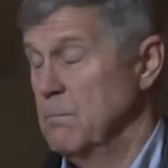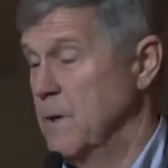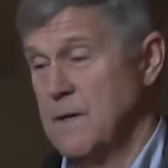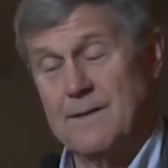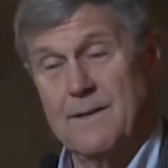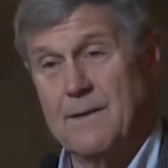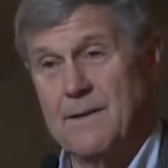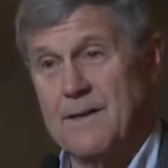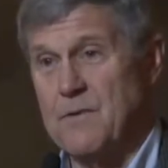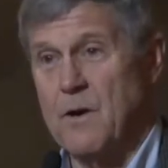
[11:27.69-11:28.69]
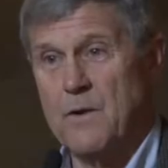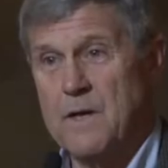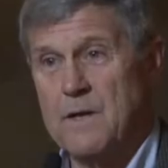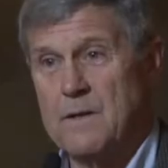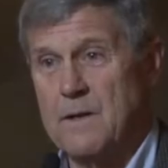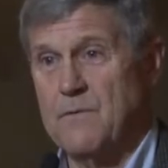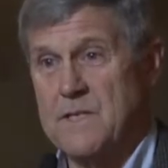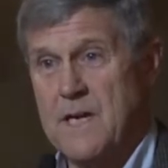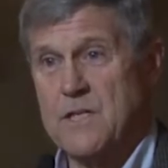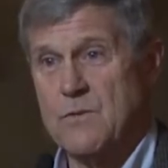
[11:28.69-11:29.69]
But if it only if
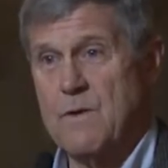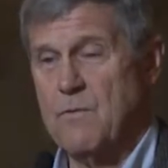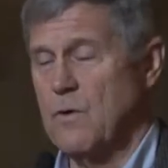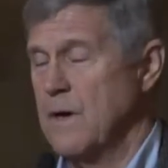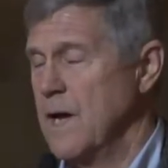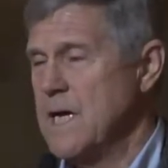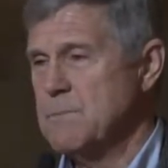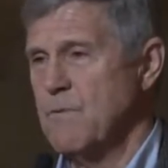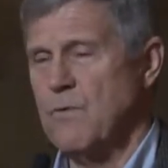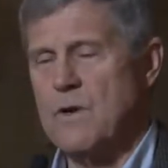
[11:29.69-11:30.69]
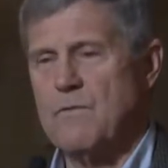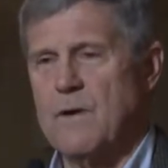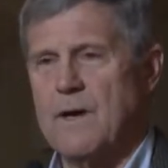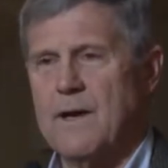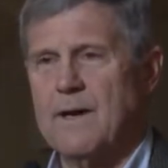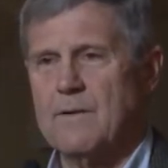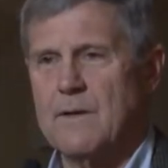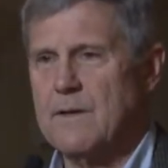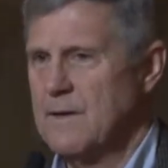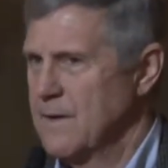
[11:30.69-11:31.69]
it takes three or four days before you find
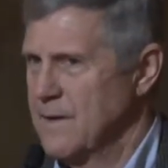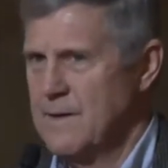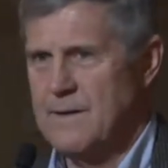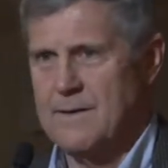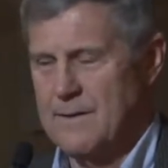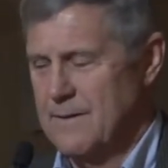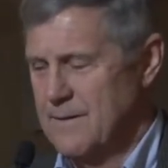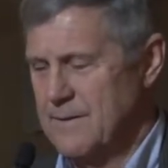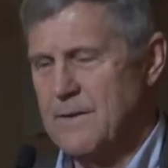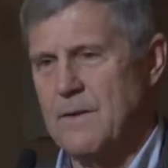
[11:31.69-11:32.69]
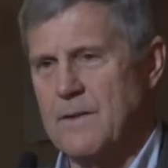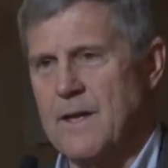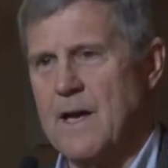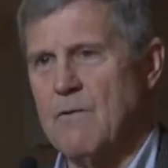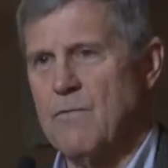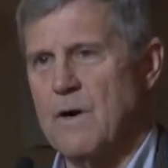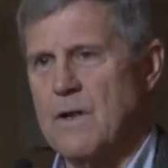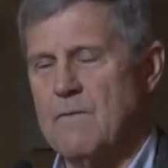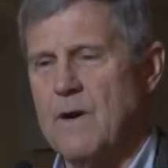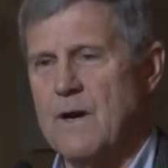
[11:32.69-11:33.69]
out, think how
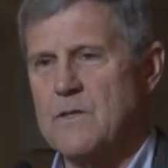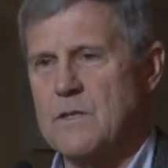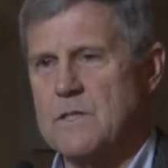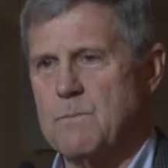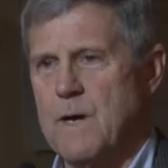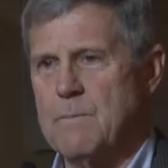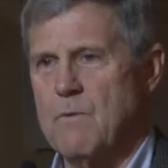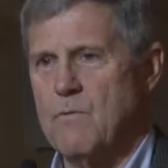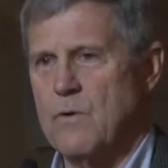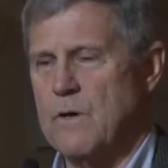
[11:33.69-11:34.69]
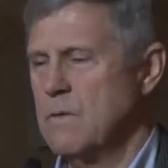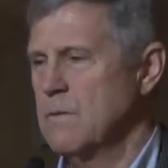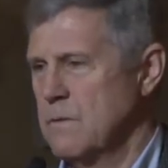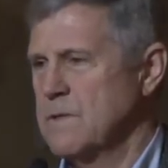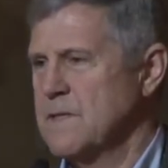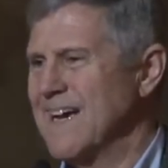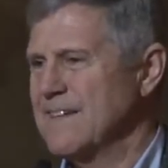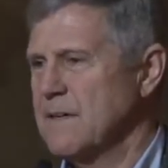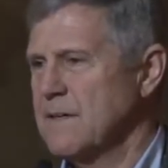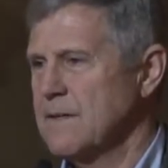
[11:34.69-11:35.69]
far the virus could spread before you
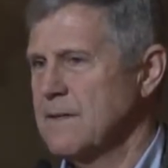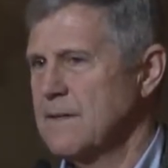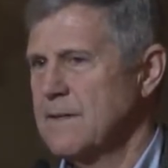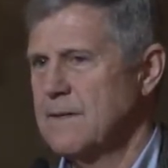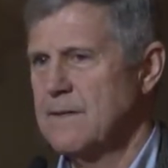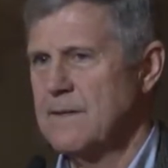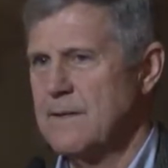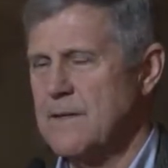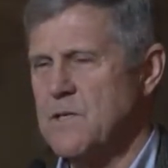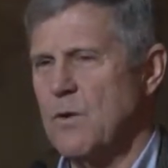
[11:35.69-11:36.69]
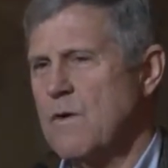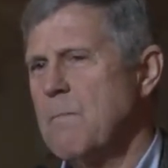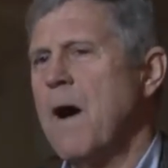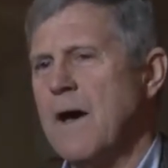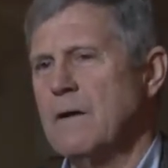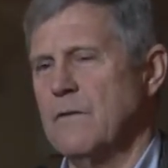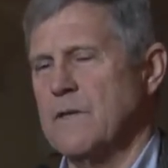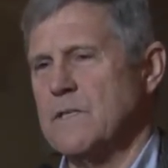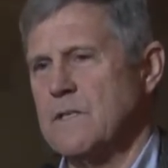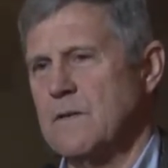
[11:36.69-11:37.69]
detected it. And so we've modeled
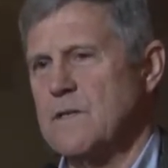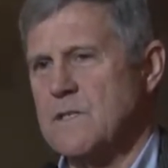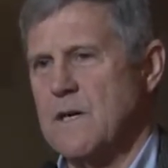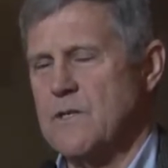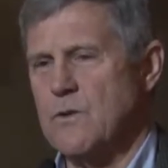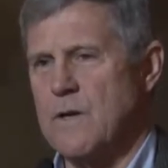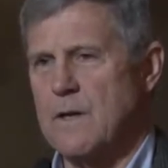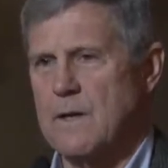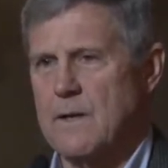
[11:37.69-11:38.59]
this in this country.